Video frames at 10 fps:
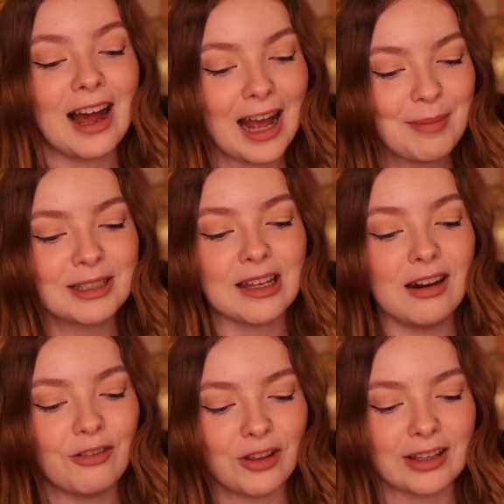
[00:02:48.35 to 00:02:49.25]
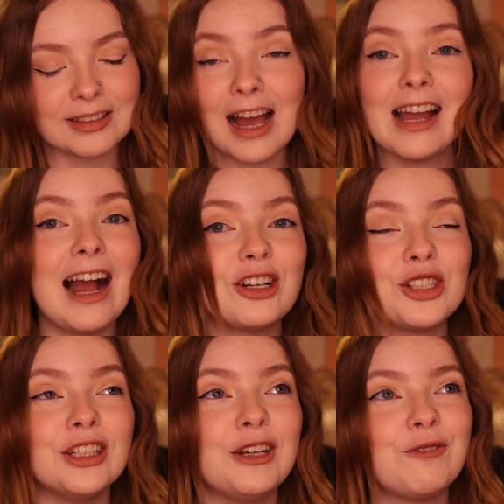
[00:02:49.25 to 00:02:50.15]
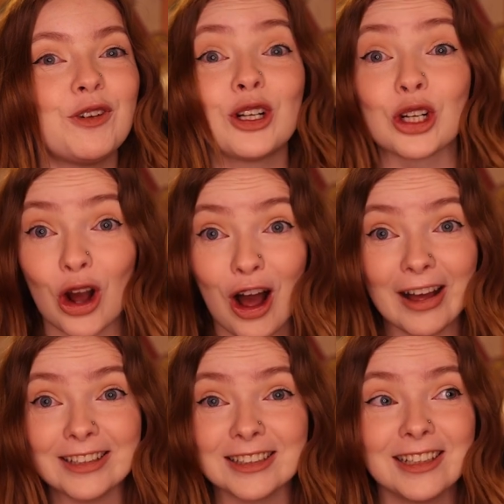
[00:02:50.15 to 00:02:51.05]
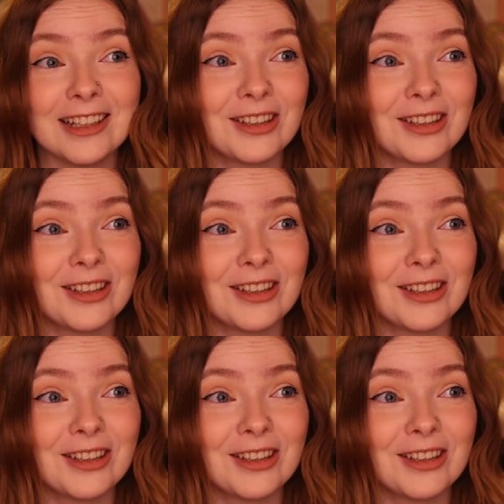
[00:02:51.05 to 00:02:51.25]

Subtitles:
I'm excited for this. I actually forgot